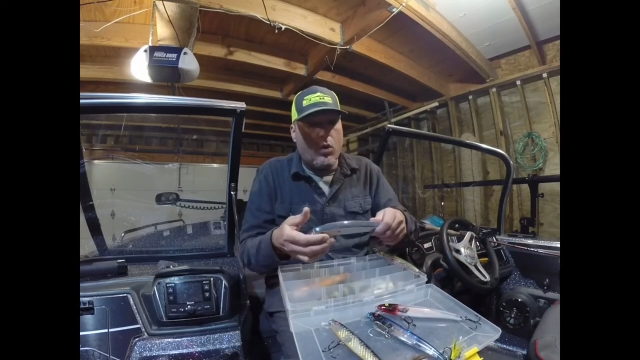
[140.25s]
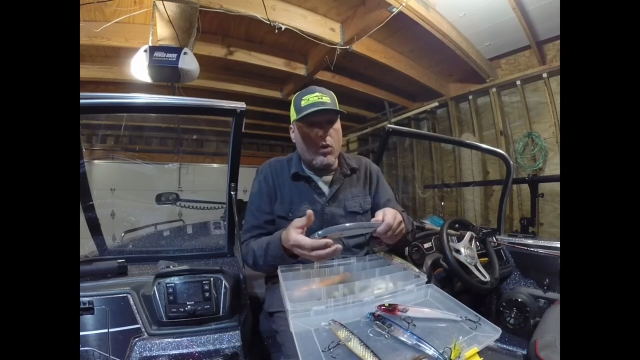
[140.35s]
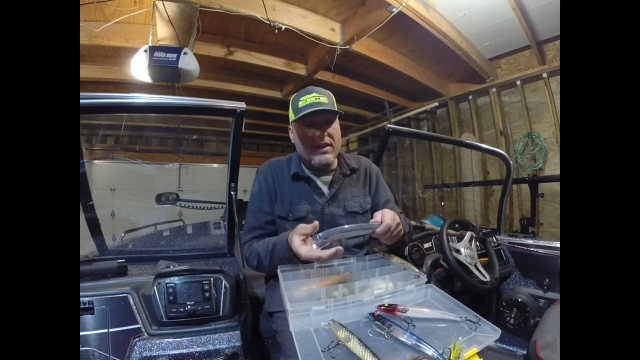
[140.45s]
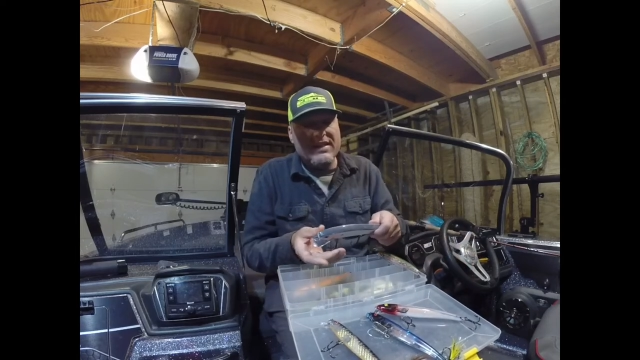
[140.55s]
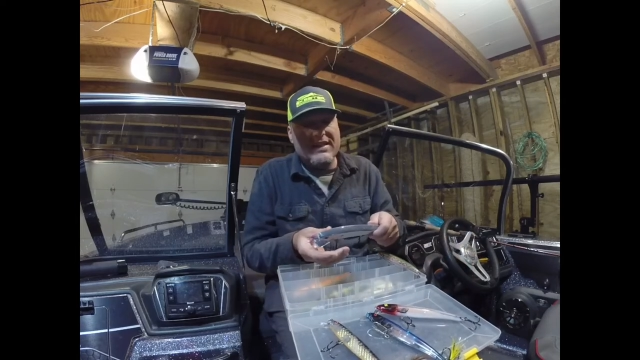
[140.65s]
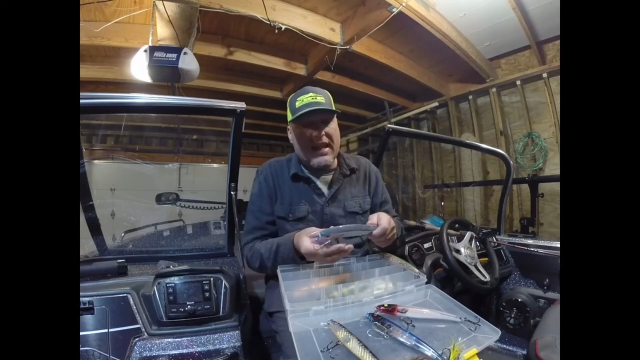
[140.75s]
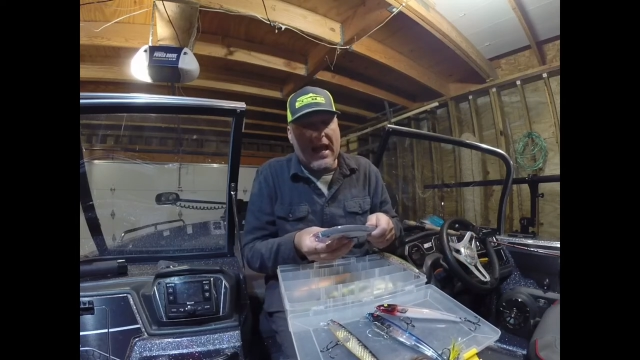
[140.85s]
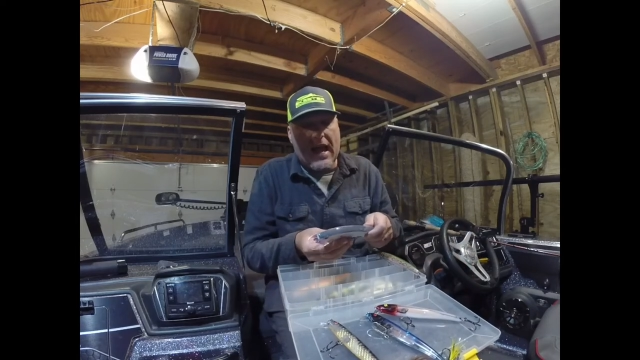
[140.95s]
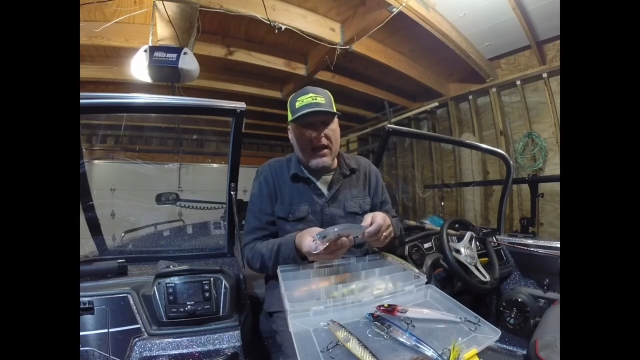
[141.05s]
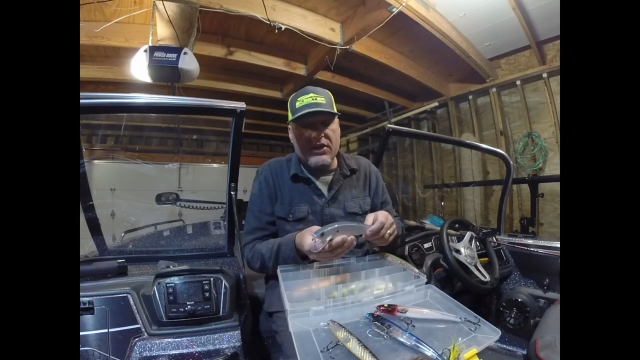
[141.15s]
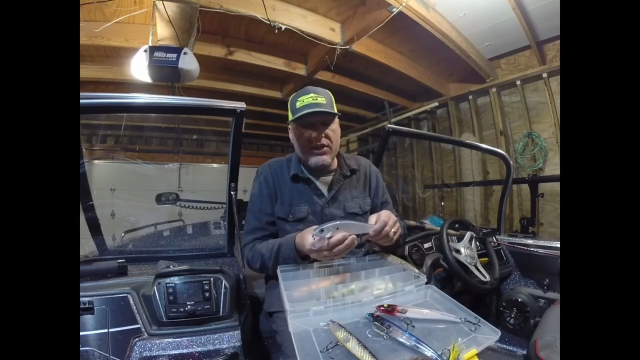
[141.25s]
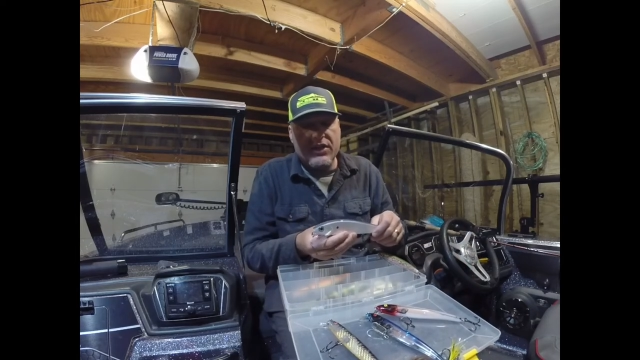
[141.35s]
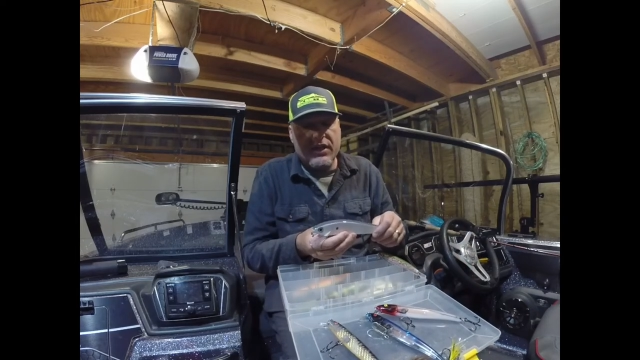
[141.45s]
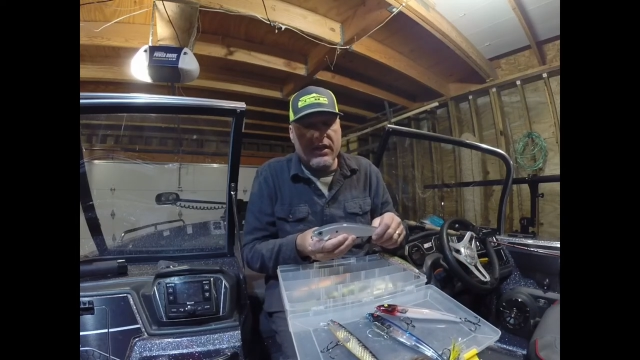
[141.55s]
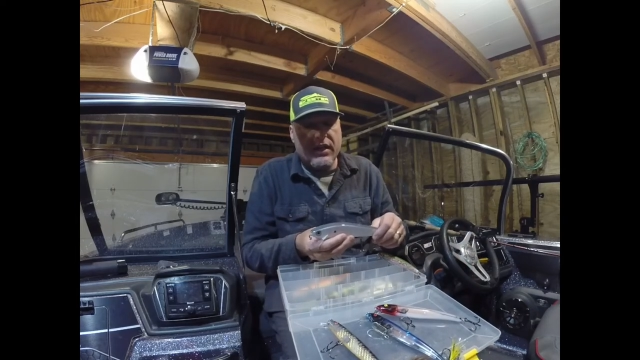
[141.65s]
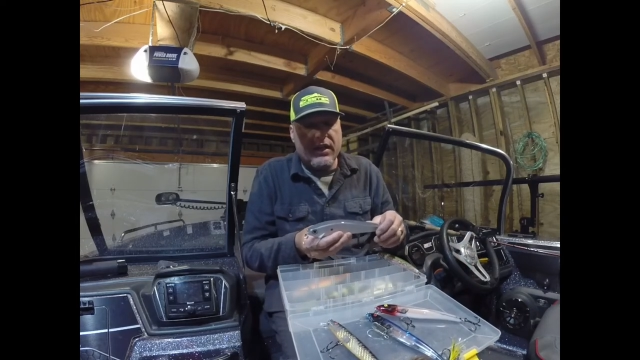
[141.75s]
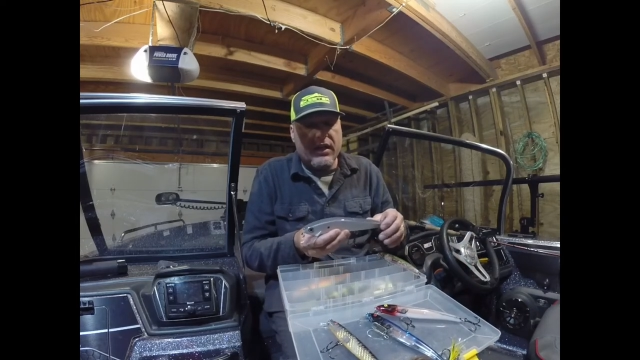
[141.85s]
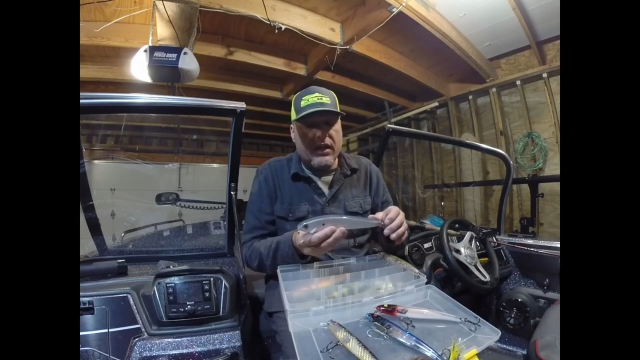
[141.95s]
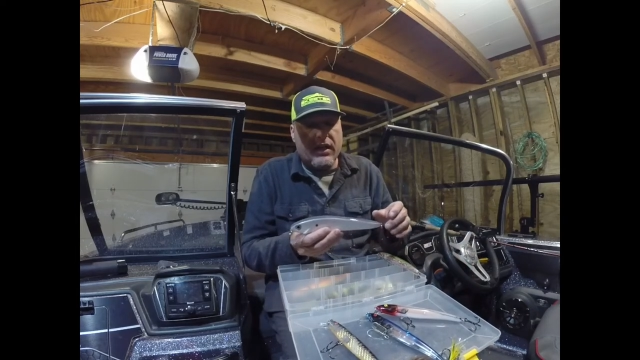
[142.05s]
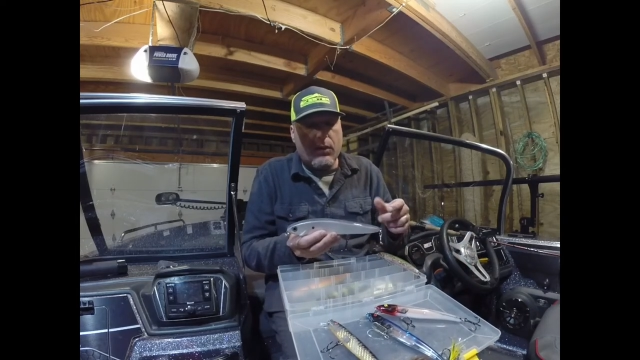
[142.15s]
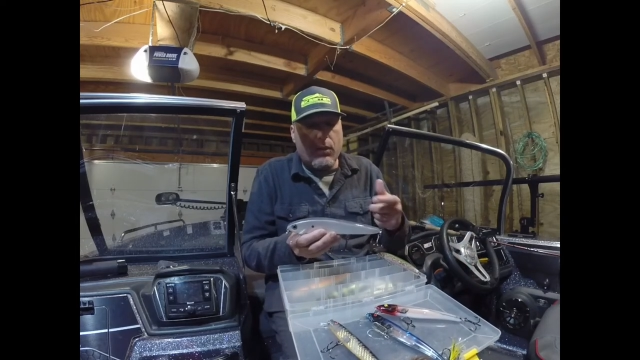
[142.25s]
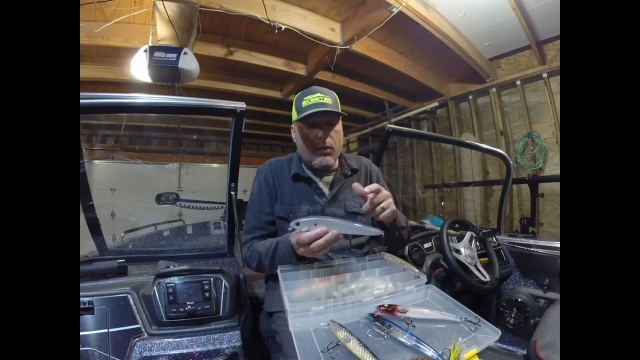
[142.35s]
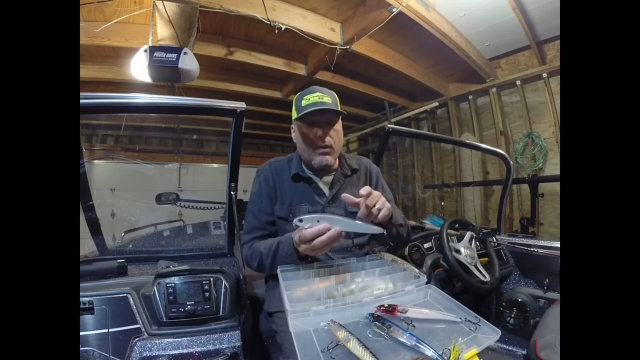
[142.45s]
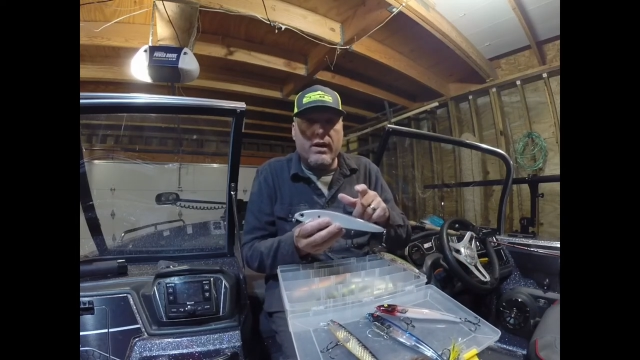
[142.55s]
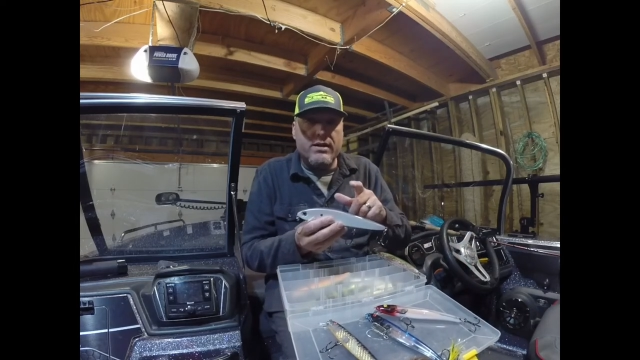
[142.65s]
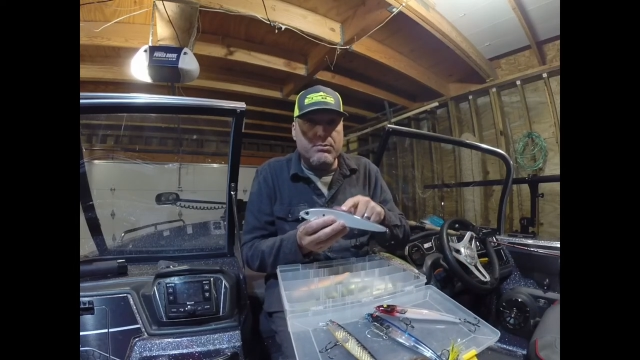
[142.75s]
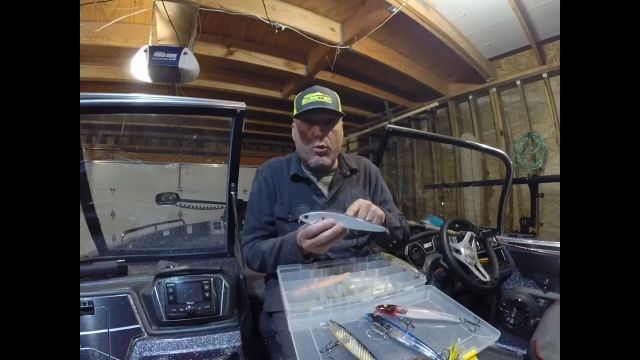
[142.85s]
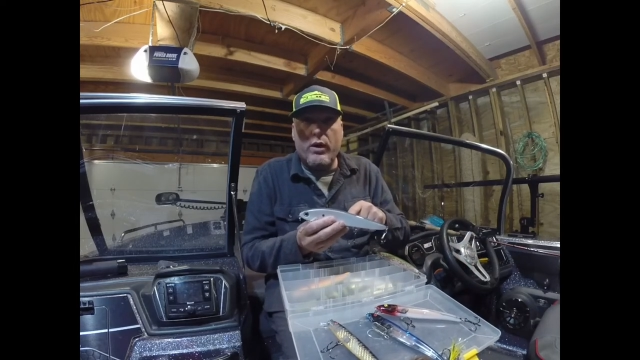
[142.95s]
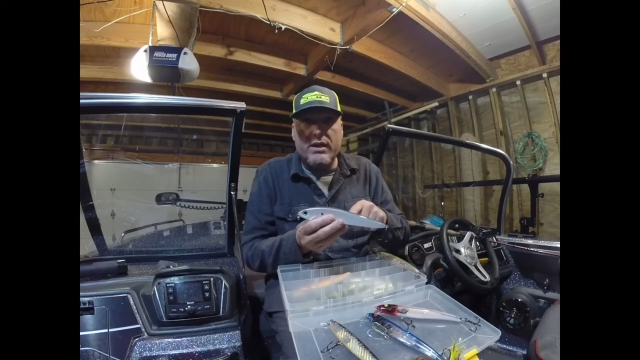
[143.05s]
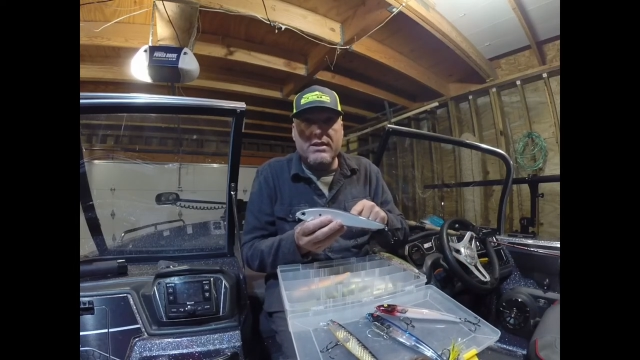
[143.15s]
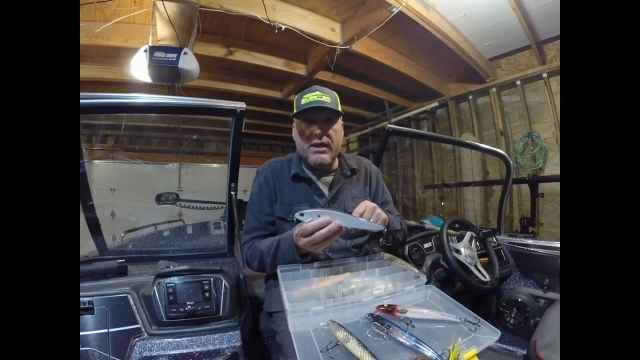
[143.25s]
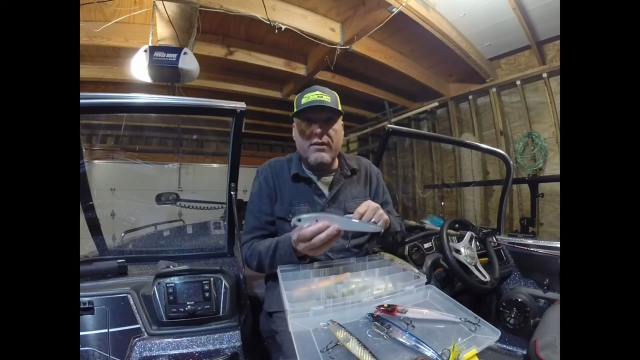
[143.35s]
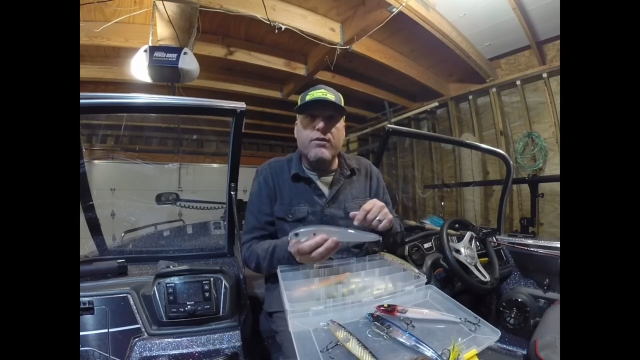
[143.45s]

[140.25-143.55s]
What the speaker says: or slash, well, one is buoyancy.